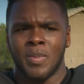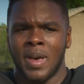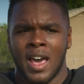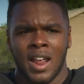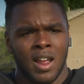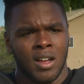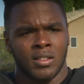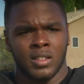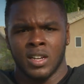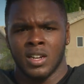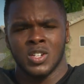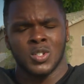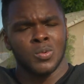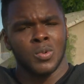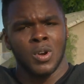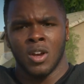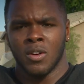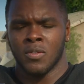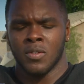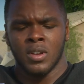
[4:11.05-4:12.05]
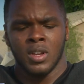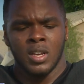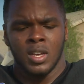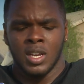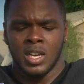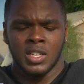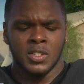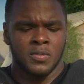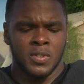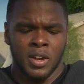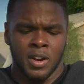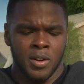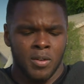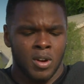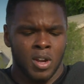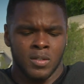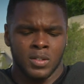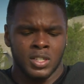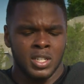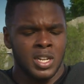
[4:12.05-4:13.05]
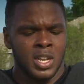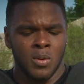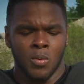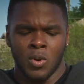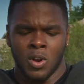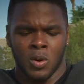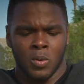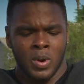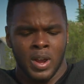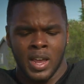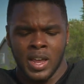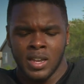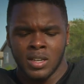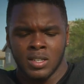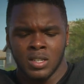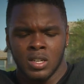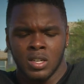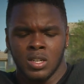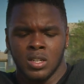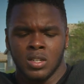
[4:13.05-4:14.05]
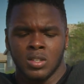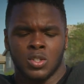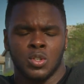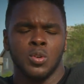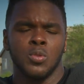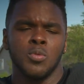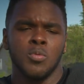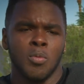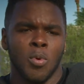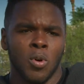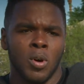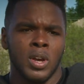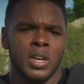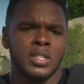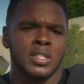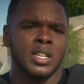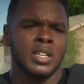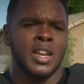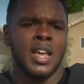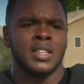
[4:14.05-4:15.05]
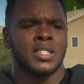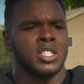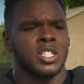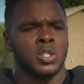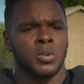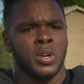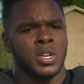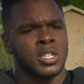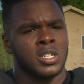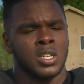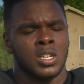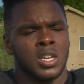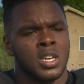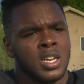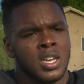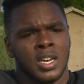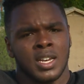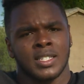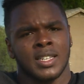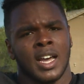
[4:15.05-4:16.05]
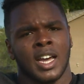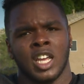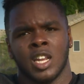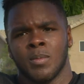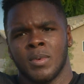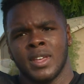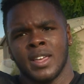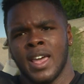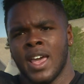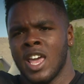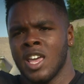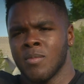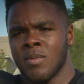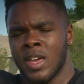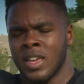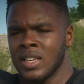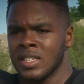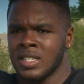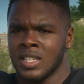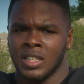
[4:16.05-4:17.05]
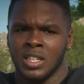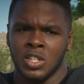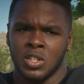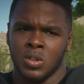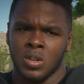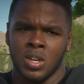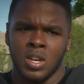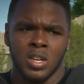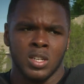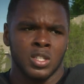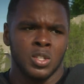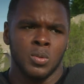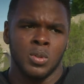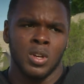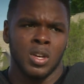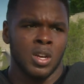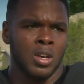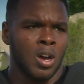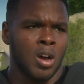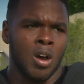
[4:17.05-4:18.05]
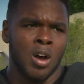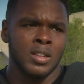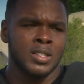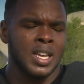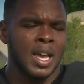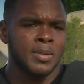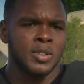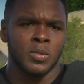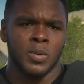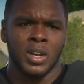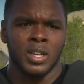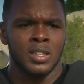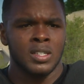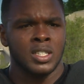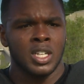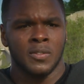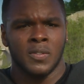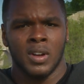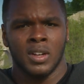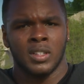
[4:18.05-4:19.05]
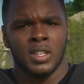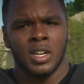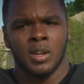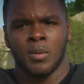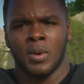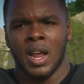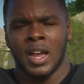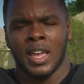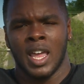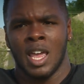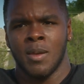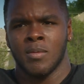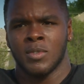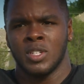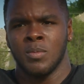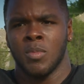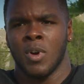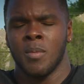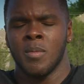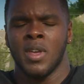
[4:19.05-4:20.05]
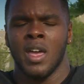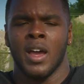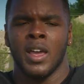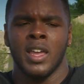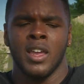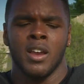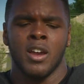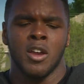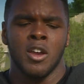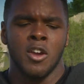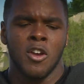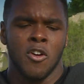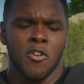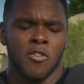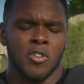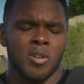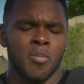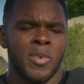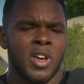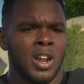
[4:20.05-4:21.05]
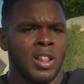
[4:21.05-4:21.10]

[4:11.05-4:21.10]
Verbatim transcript: it's bad out there. It's rough. It's very rough. She didn't want to raise two boys in that situation because I could have been gangbanging, selling drugs, doing all types of reckless stuff out there, but I came and she brought me out here for a